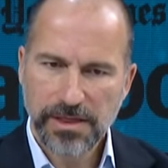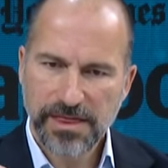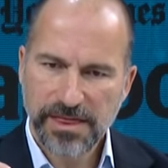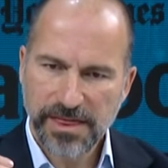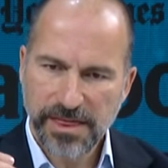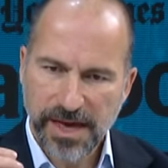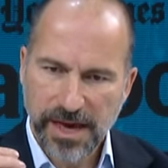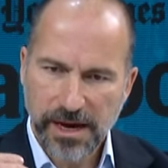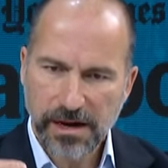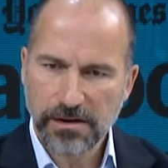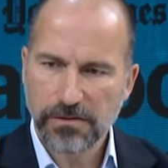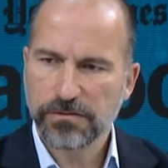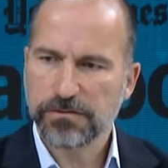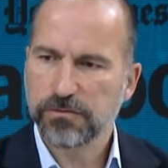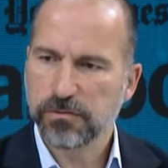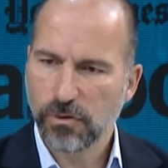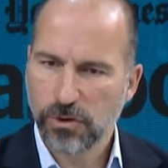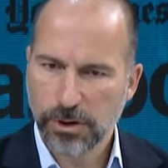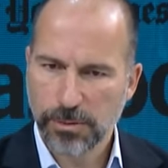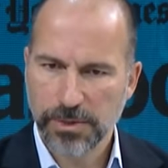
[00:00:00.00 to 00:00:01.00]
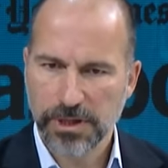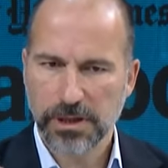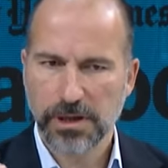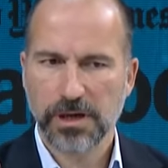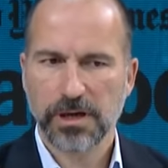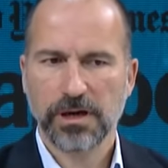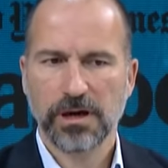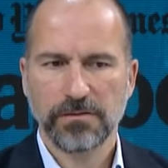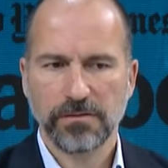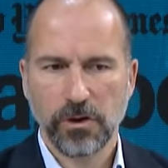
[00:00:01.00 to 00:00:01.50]
Their formula
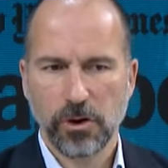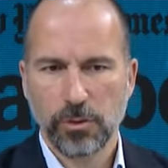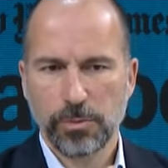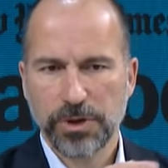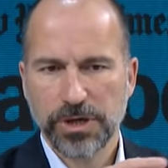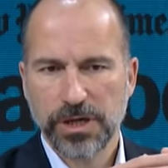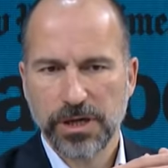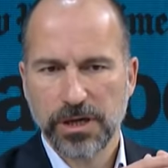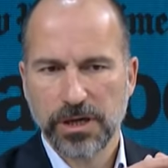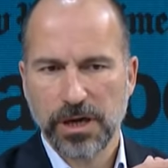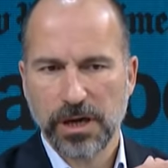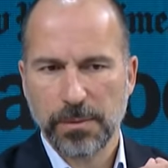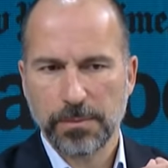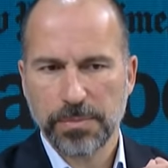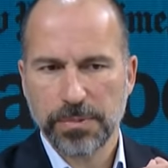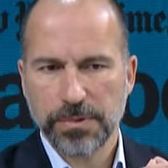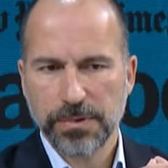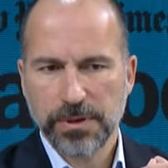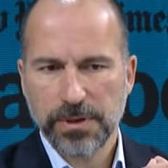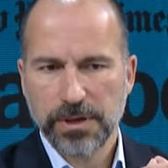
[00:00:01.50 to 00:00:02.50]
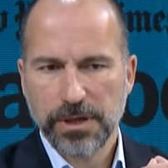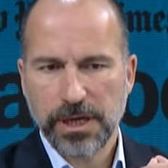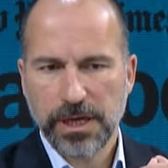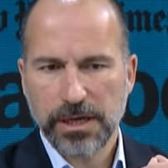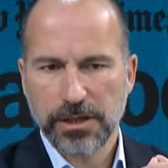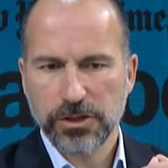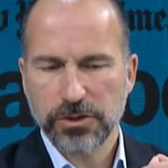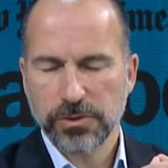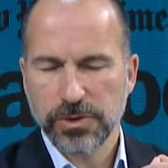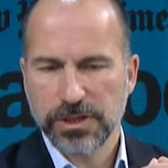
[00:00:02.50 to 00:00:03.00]
of opening up
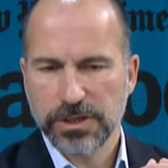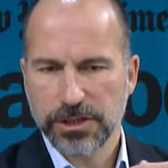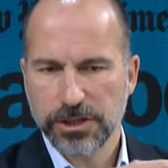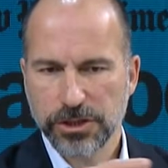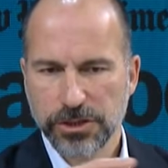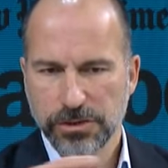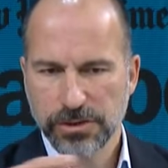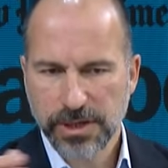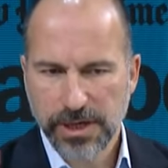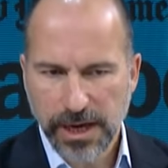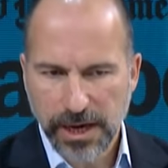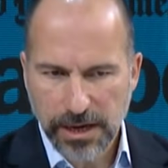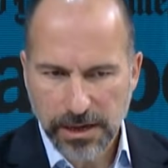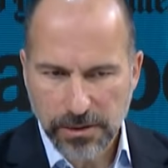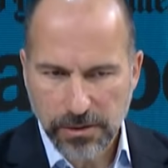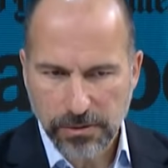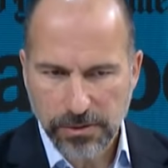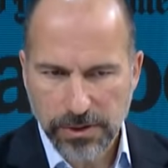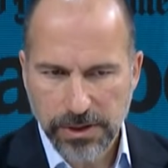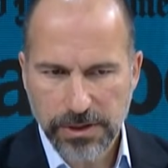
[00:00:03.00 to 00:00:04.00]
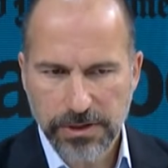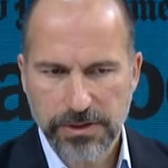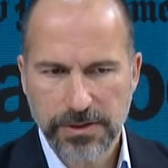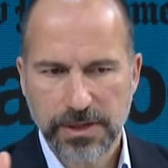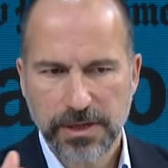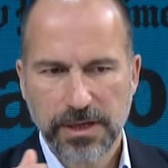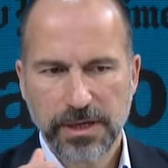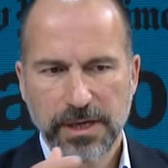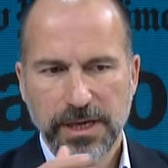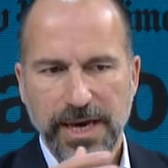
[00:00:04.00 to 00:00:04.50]
into additional categories
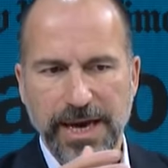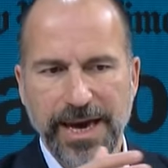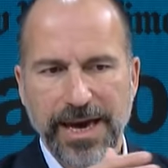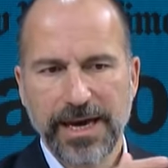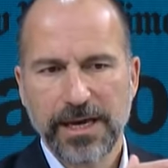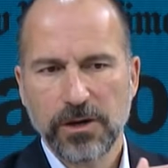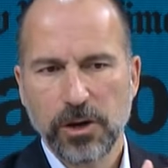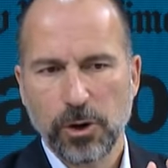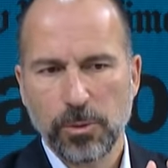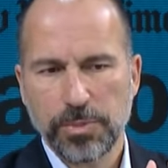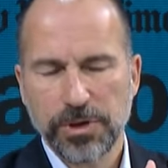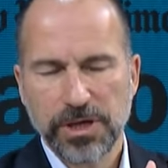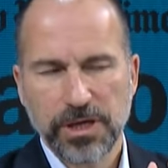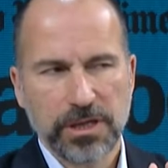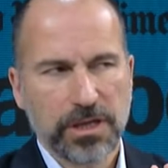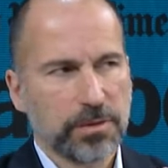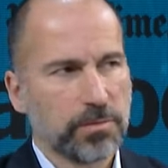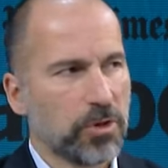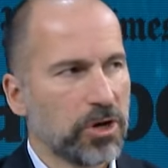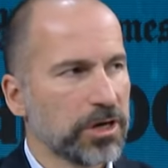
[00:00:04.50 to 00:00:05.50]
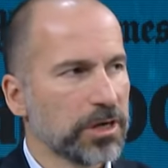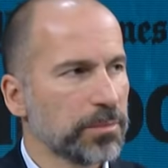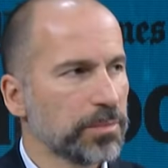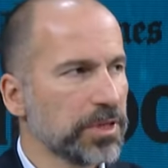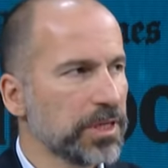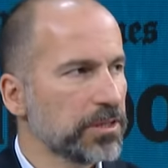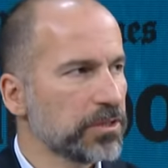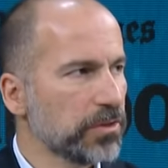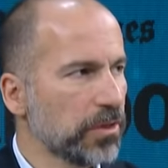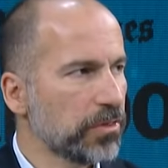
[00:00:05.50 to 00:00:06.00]
and opening their
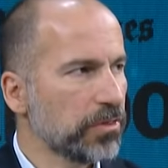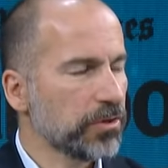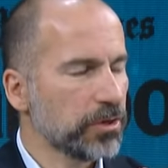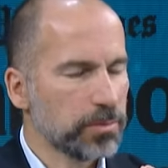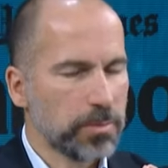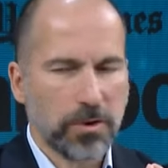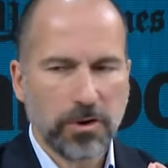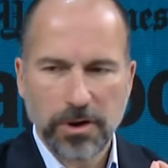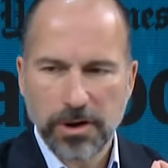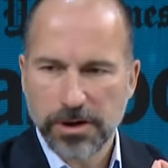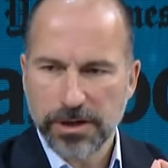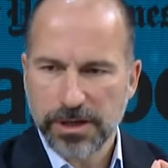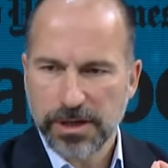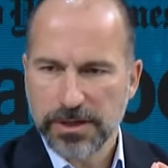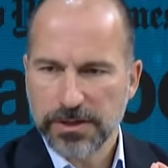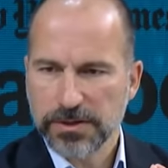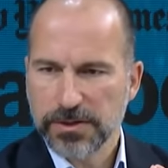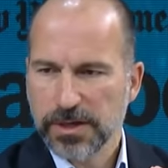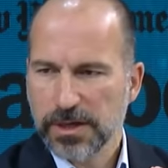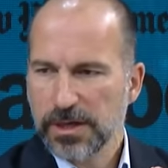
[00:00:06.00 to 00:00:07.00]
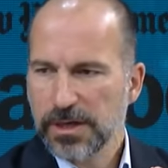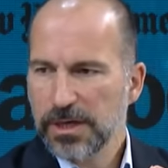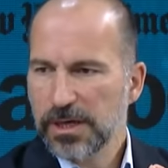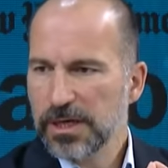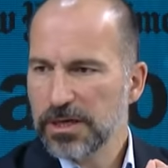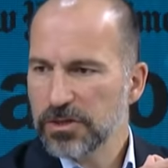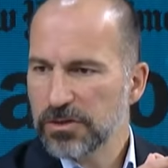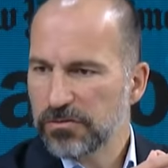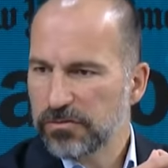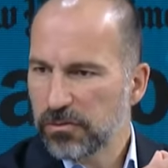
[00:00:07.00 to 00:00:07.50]
marketplace to third parties
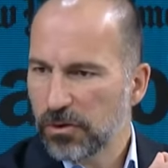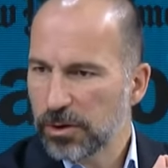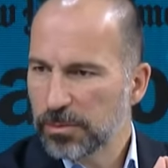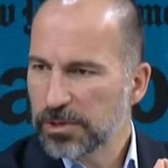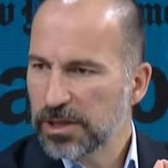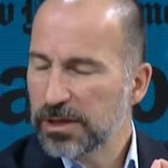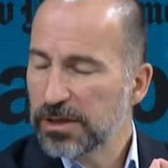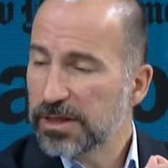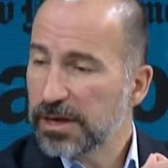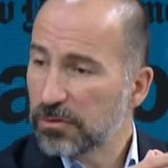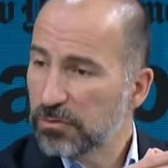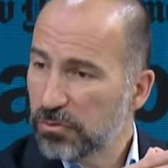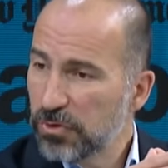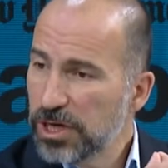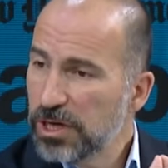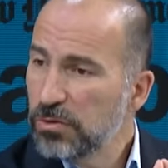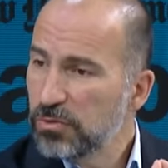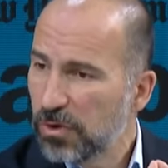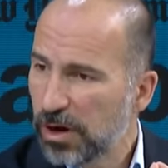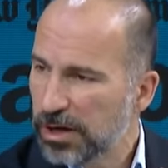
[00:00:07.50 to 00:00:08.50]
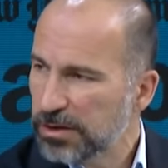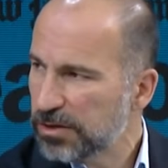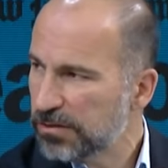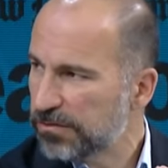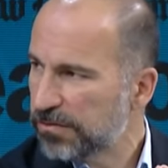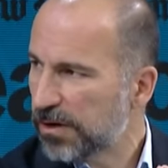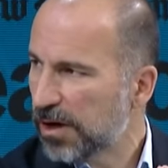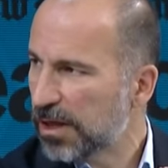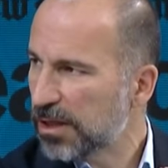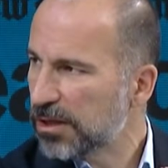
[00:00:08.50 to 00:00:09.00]
is a formula that we want to
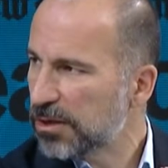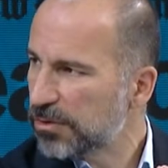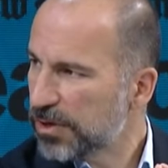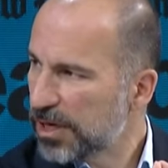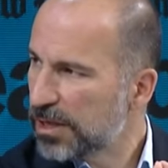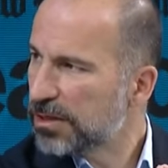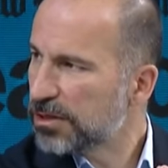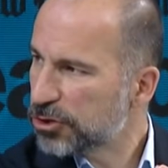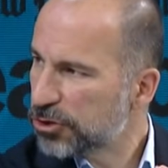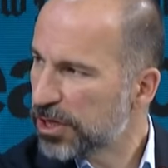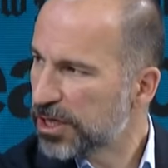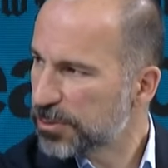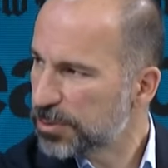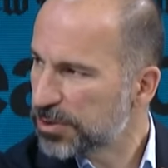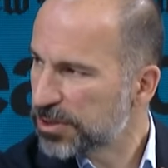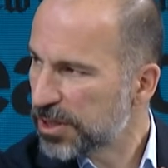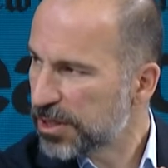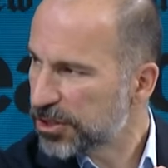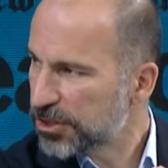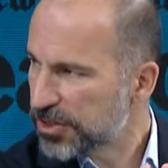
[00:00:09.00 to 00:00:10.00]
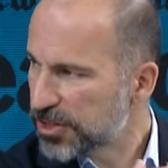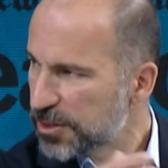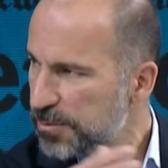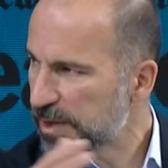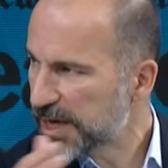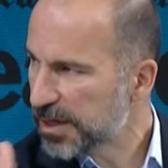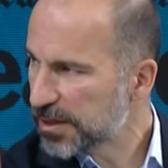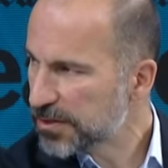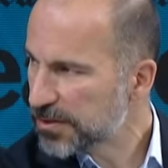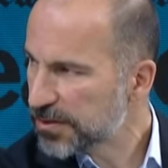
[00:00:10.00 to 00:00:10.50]
follow in the transportation
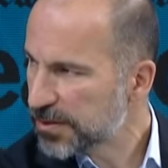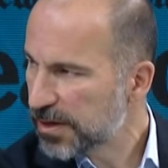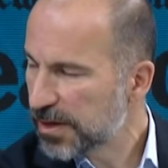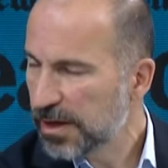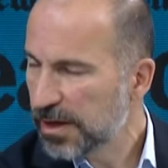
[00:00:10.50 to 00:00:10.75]
space.